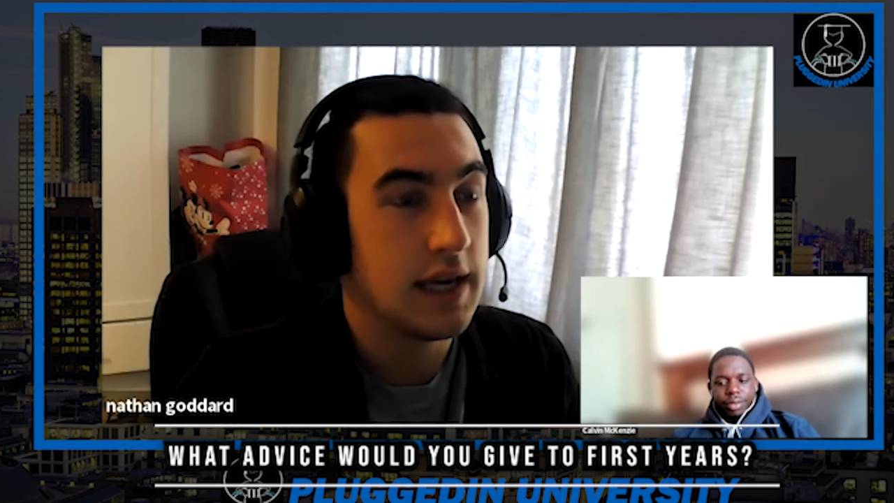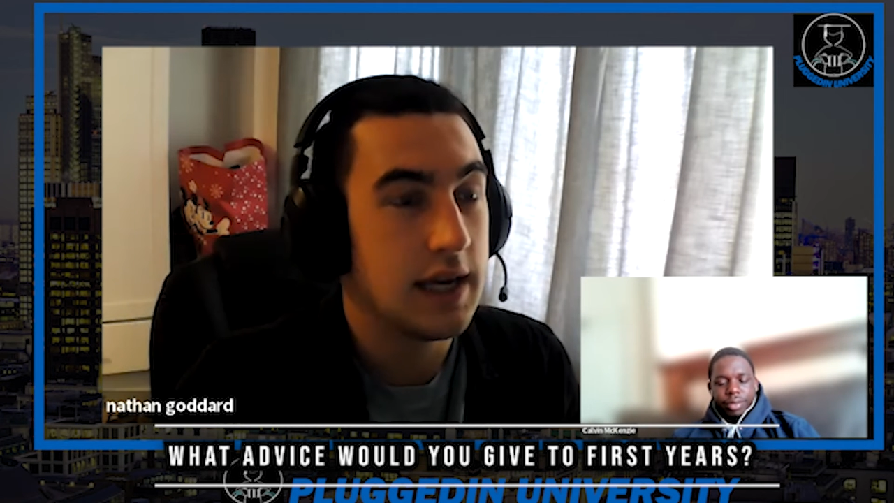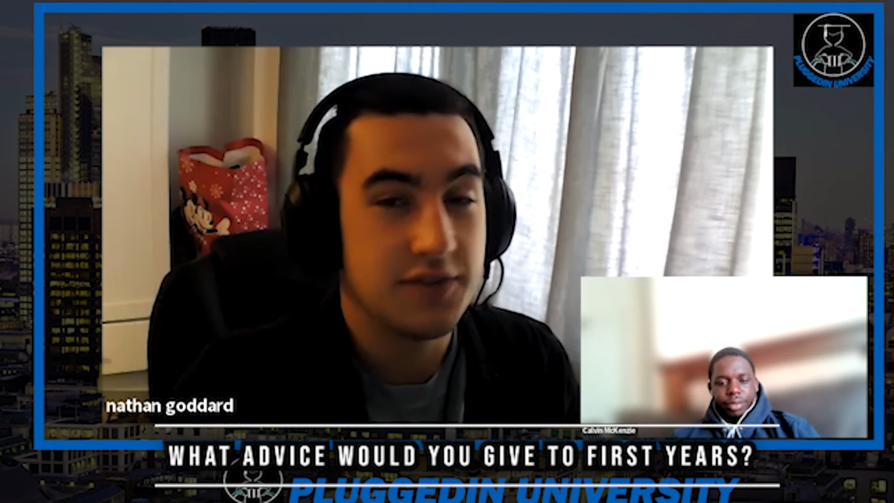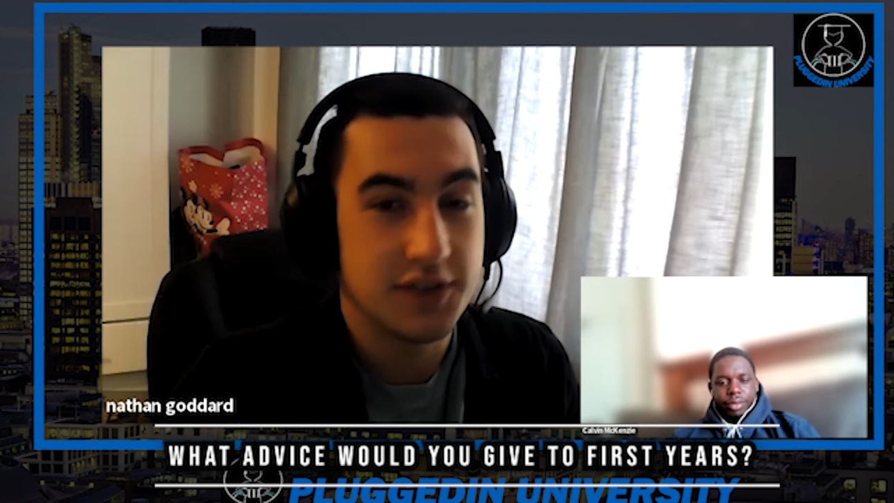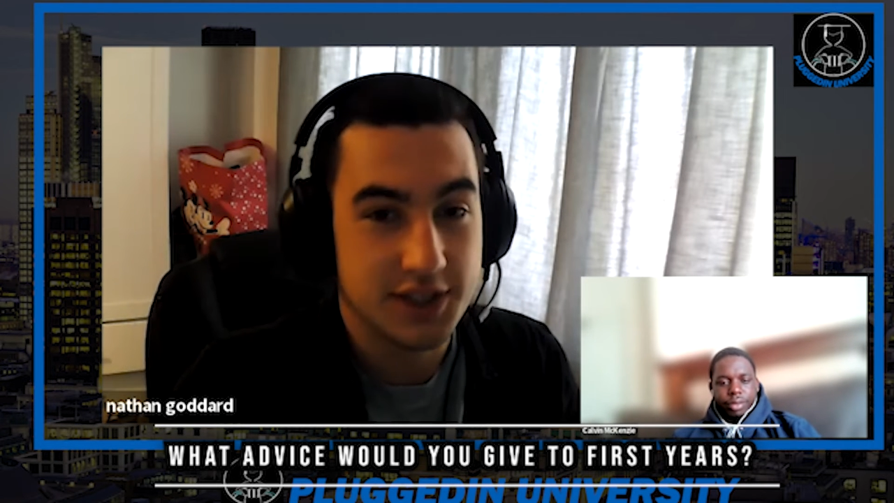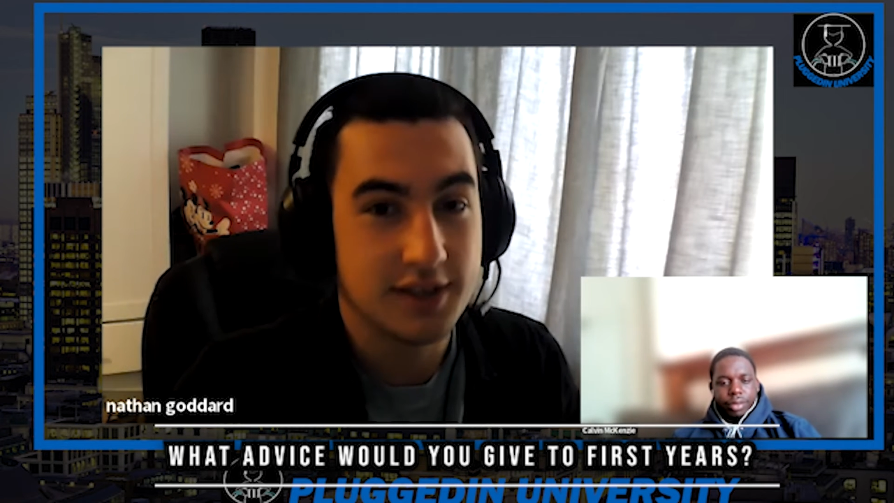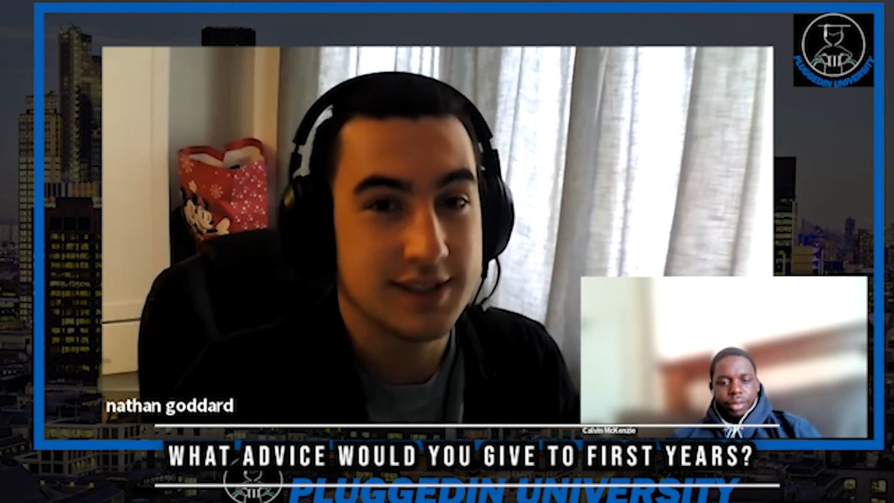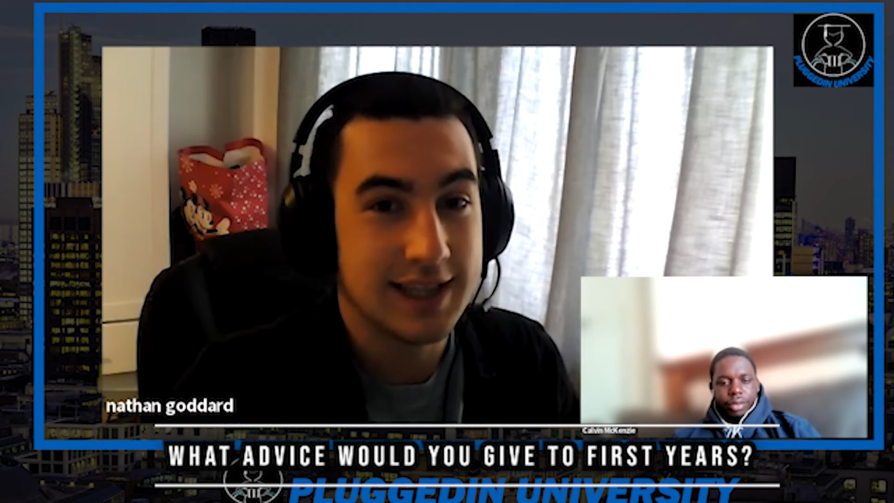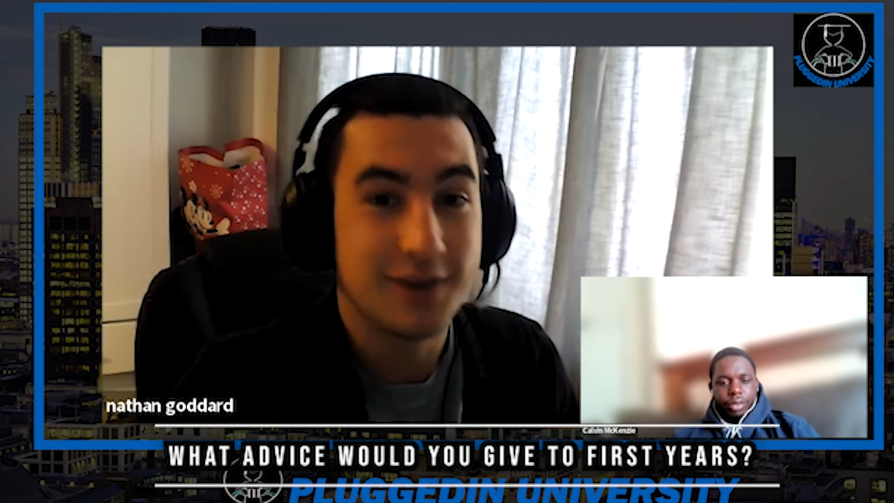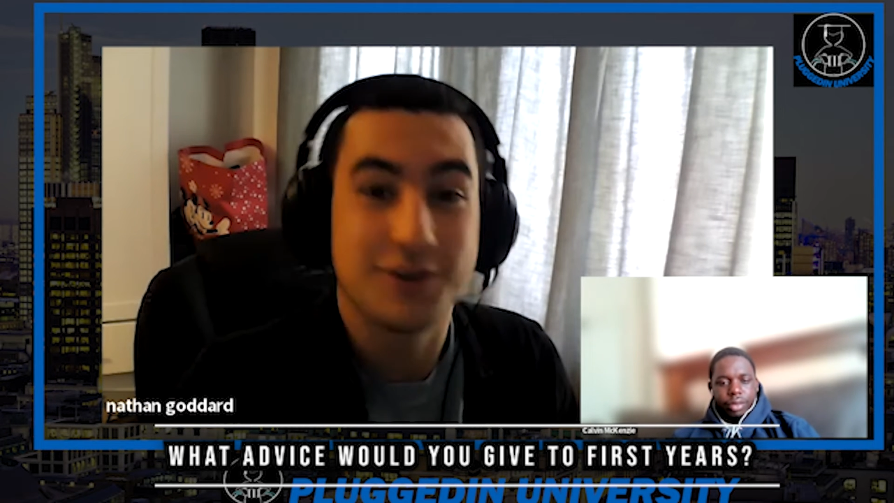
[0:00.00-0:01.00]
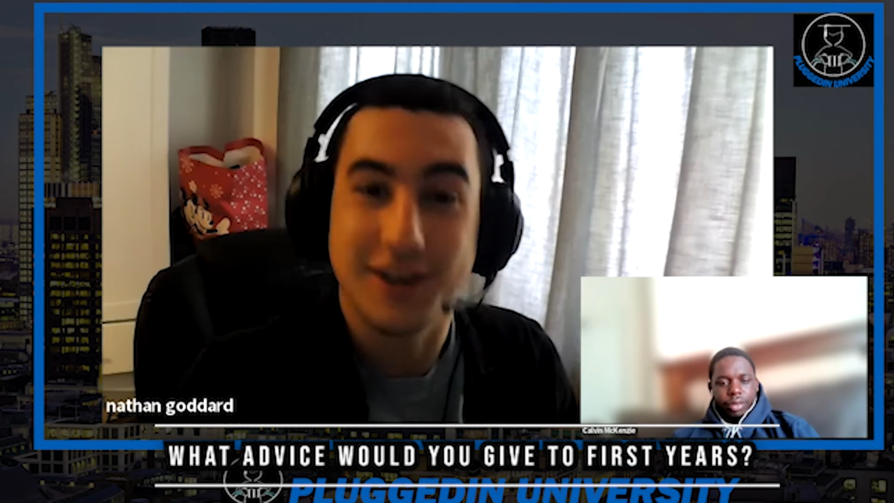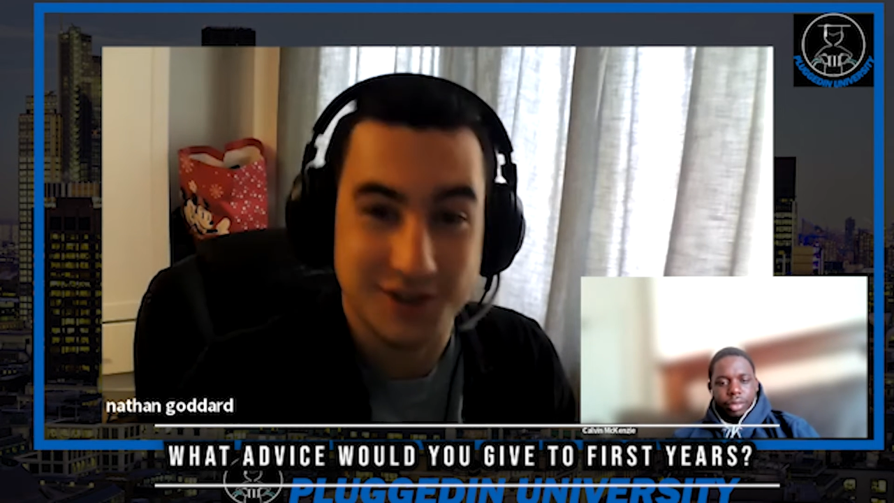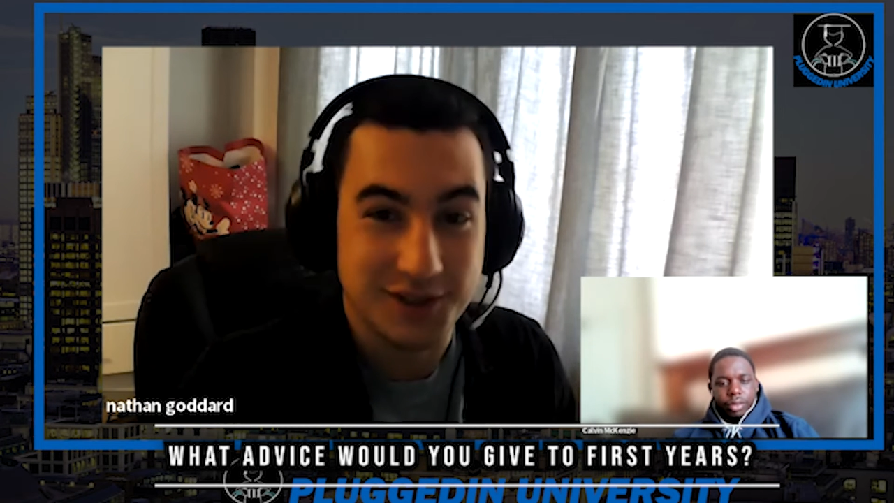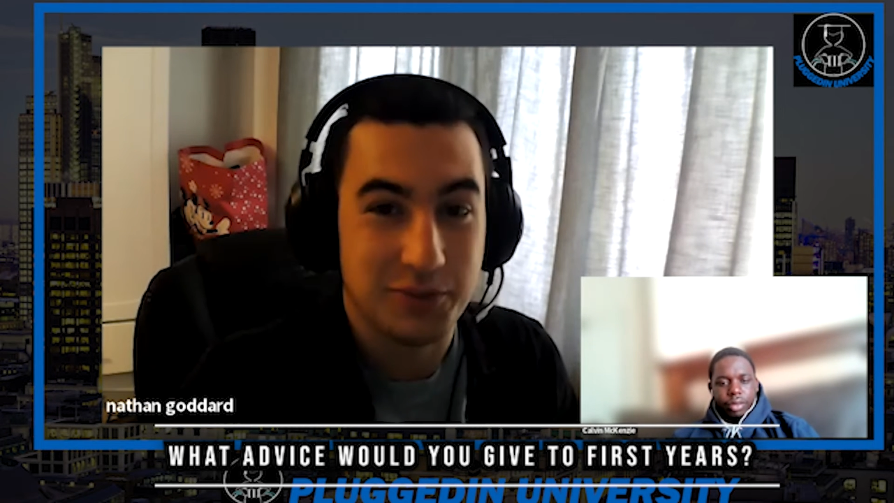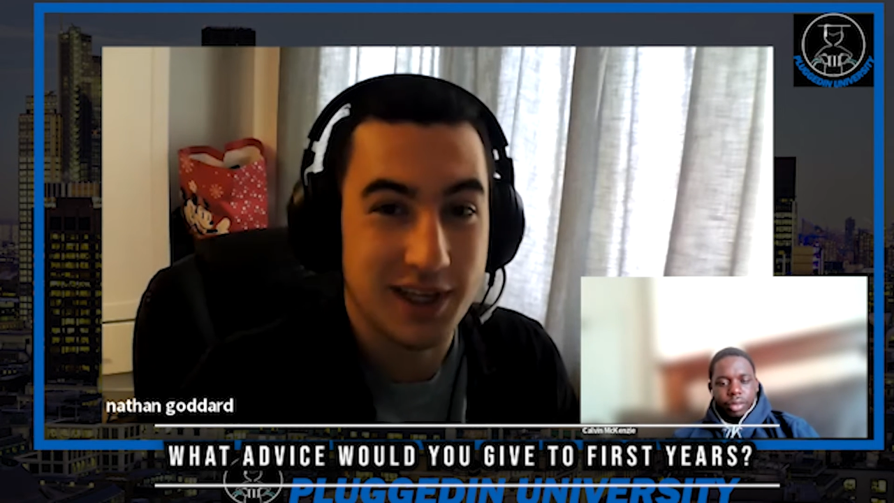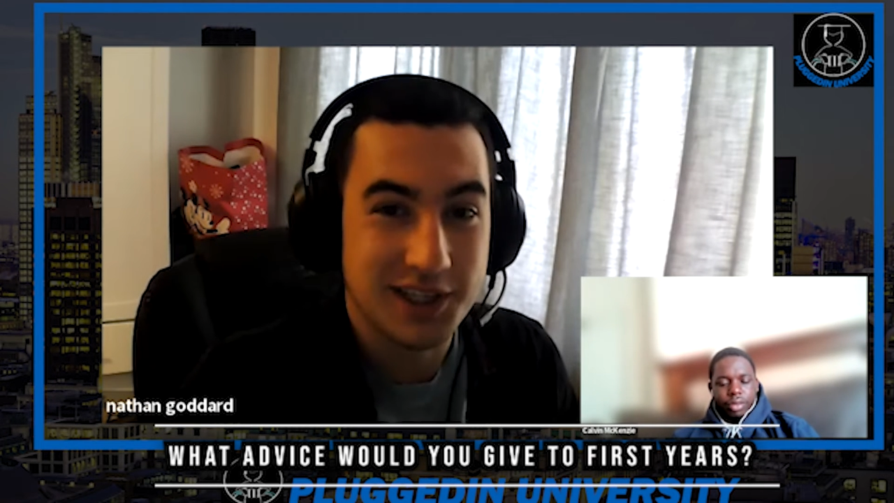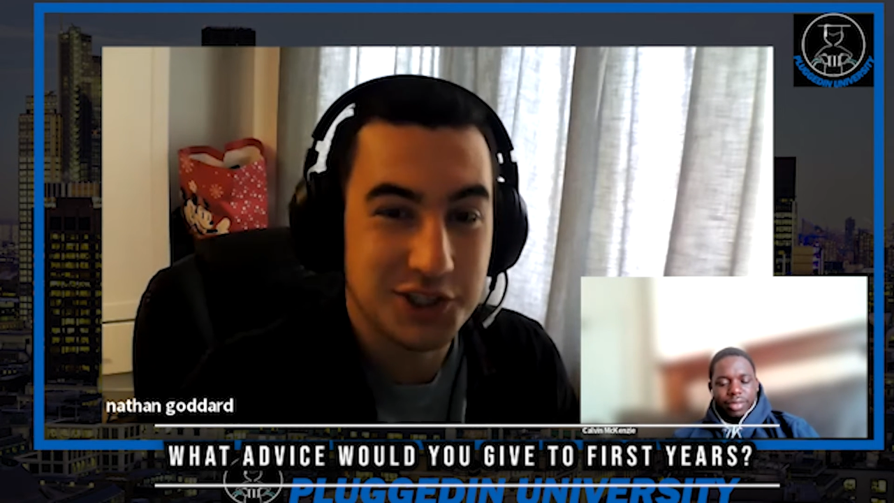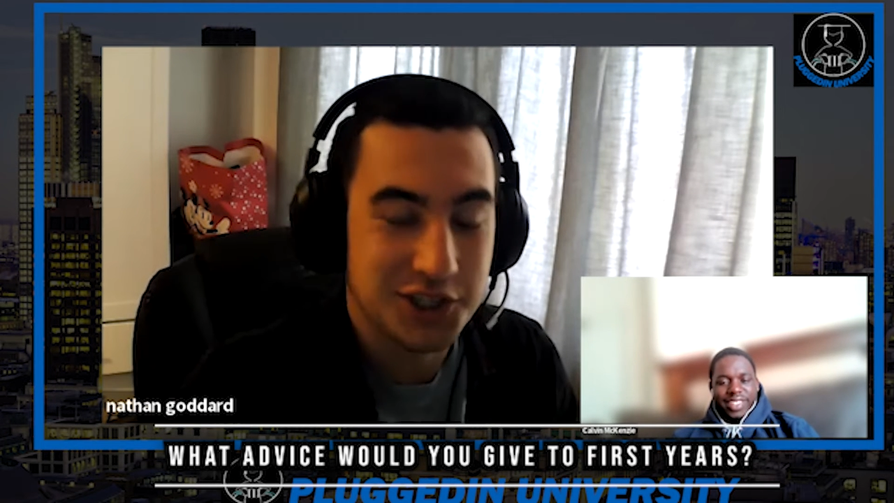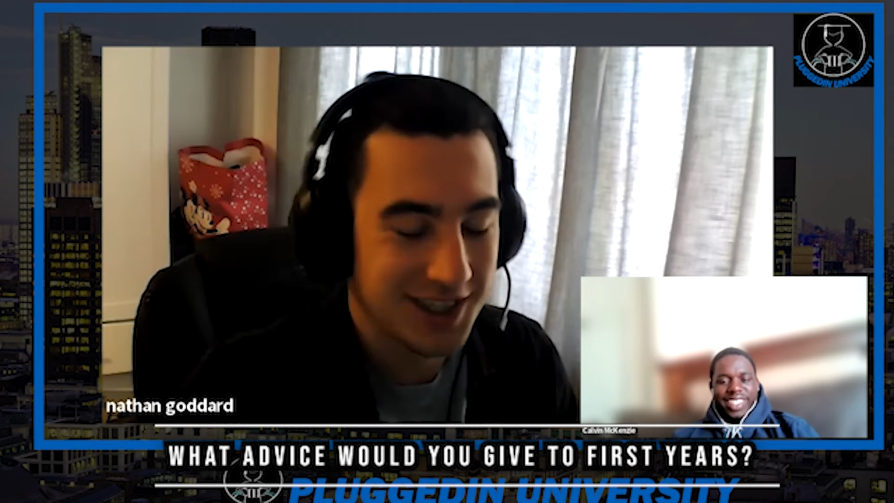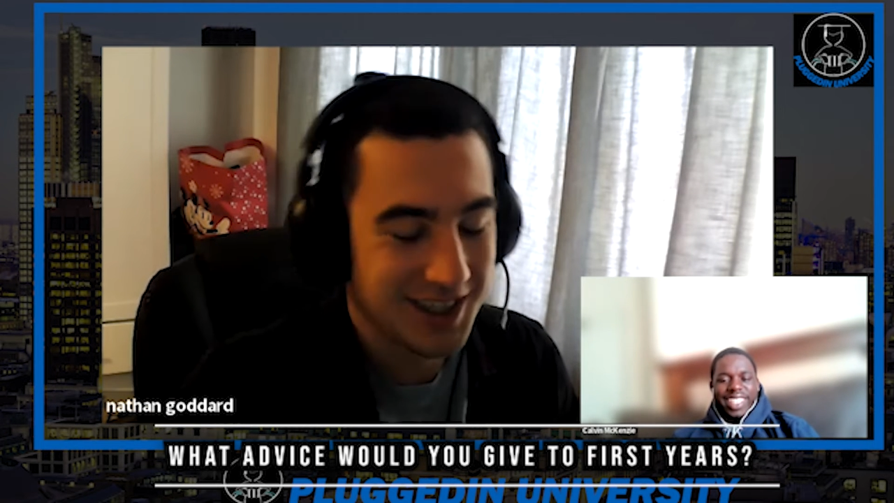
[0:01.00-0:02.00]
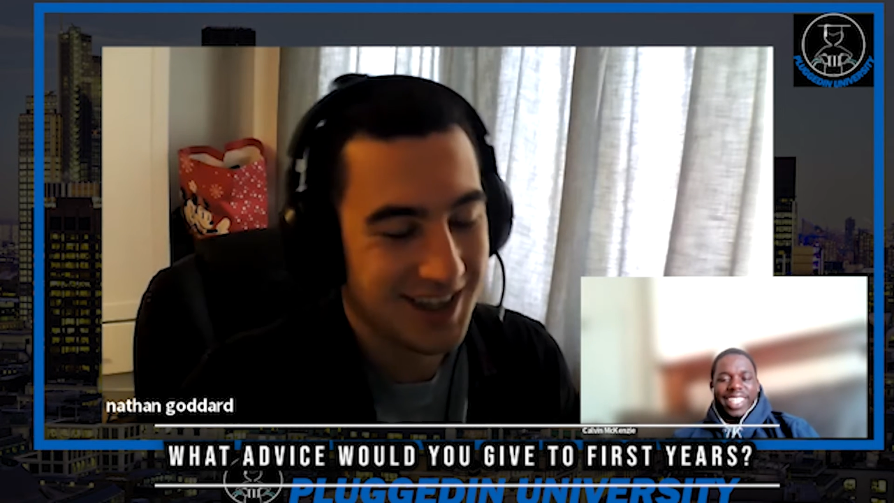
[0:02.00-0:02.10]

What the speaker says: if the sun's out, go to the beach.